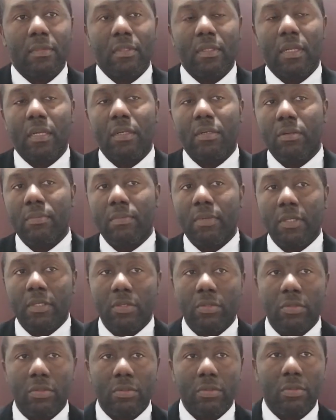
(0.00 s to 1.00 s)
Then
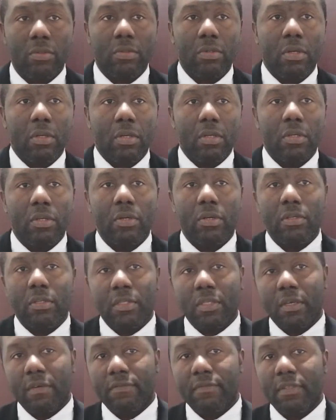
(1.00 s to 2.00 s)
number two, your
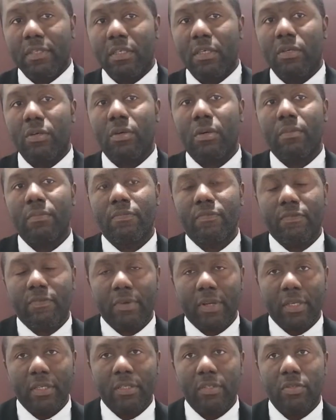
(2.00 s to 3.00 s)
safety comes
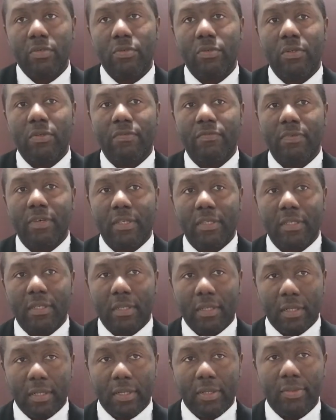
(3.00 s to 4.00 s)
first, you the first
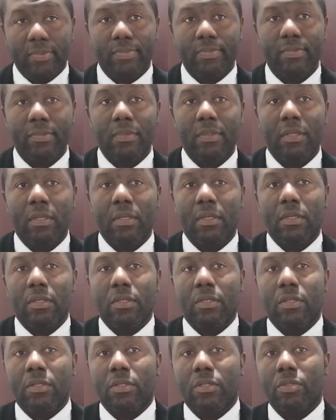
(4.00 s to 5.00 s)
aider.
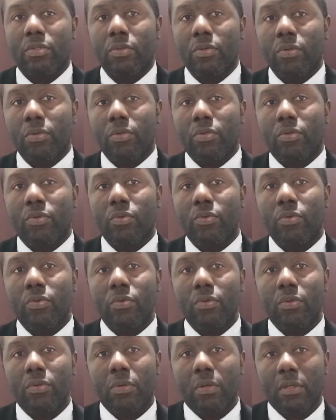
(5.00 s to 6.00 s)
So
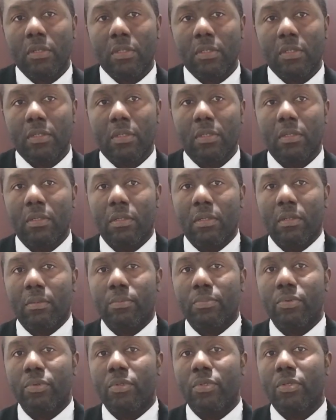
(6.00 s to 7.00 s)
do not
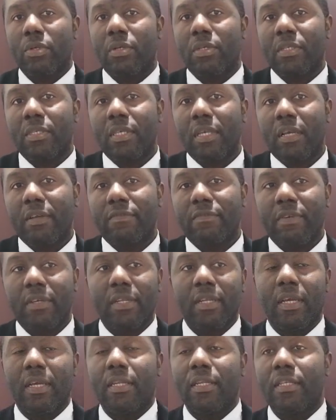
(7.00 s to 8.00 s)
put yourself
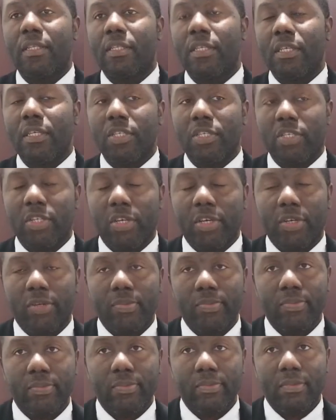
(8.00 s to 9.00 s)
in any
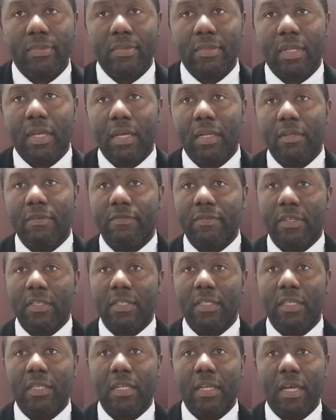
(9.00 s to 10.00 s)
danger. As the
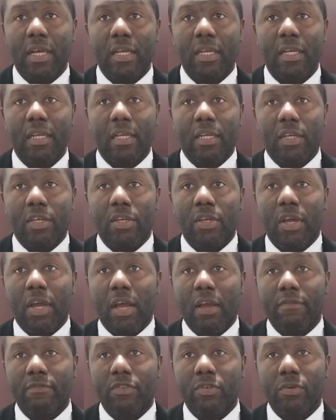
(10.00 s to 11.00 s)
first aider, you
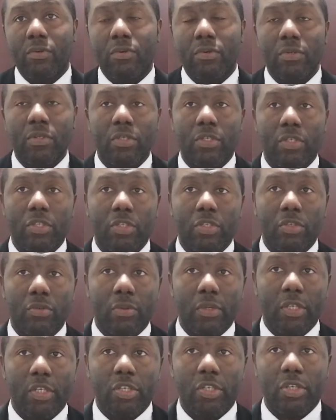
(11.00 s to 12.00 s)
have to look the
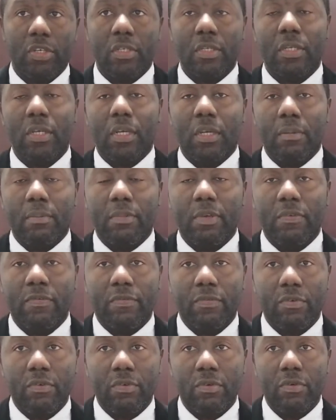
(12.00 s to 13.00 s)
situation
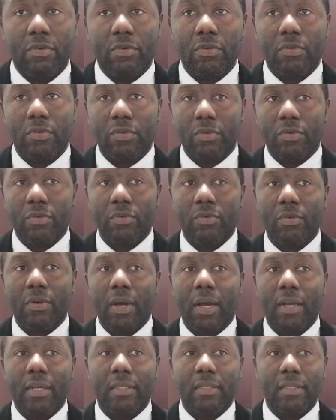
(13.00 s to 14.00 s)
before
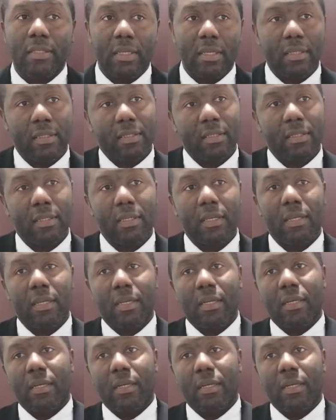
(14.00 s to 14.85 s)
you assist.